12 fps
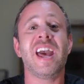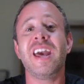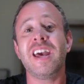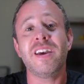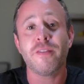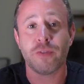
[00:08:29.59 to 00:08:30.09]

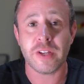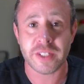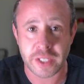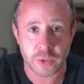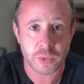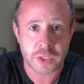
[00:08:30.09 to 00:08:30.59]
every
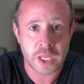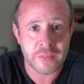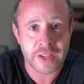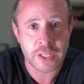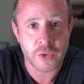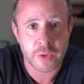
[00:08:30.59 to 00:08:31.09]
single
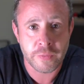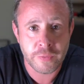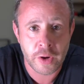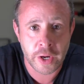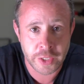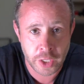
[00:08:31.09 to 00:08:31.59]
survey you can
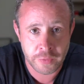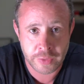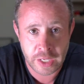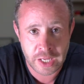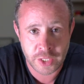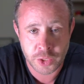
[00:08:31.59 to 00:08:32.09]
find over
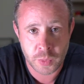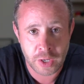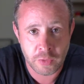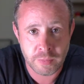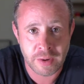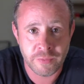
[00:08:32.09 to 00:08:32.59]
the last
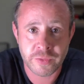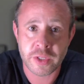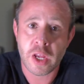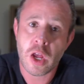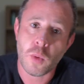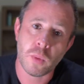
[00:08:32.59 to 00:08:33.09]
12 months
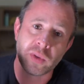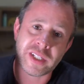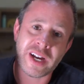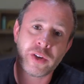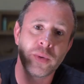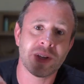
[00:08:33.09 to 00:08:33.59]
will
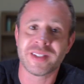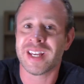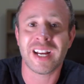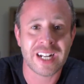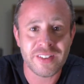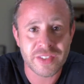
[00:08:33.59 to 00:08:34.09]
tell you
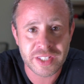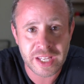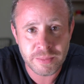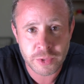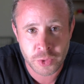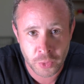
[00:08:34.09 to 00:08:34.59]
exactly the
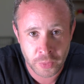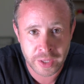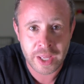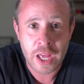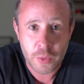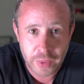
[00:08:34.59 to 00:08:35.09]
same story
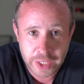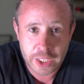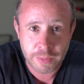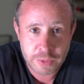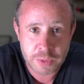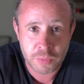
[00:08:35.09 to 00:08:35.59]
when it
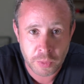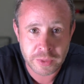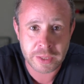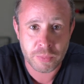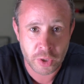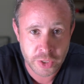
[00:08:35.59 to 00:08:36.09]
comes to
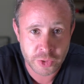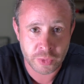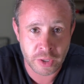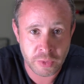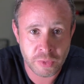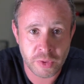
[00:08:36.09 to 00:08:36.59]
property price
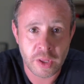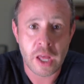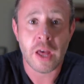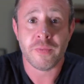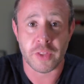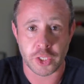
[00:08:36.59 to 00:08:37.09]
growth.
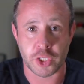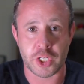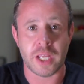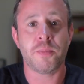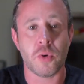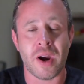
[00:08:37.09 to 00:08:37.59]
The
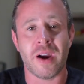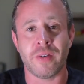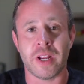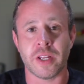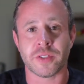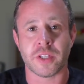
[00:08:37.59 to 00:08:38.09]
cheaper
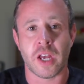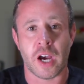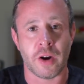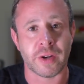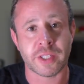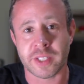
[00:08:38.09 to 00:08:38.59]
areas
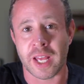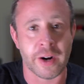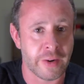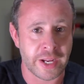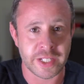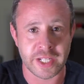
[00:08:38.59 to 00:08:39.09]
are
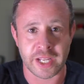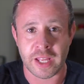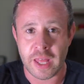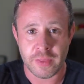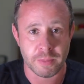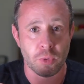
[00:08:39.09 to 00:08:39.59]
accelerating,
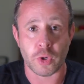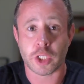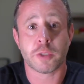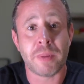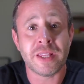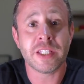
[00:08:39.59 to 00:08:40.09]
the more
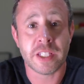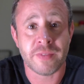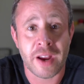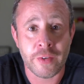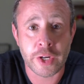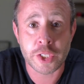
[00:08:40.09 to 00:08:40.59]
expensive
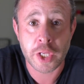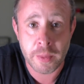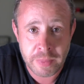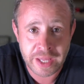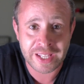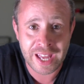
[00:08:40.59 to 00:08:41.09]
areas are
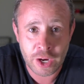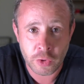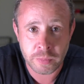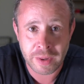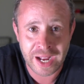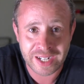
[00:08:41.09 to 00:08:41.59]
being
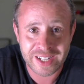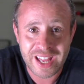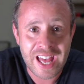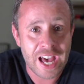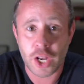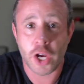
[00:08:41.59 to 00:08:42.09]
held back.
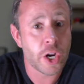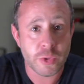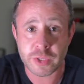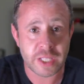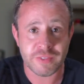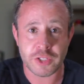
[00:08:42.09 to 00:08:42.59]
And I don't
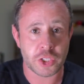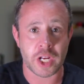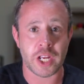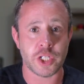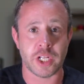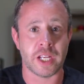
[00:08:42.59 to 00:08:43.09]
see this
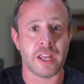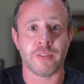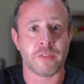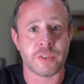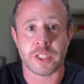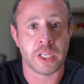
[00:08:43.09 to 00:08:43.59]
changing in
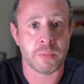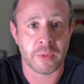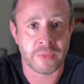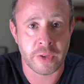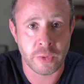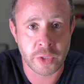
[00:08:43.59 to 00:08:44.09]
the foreseeable
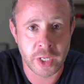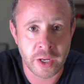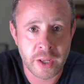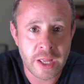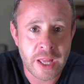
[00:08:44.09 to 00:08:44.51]
future.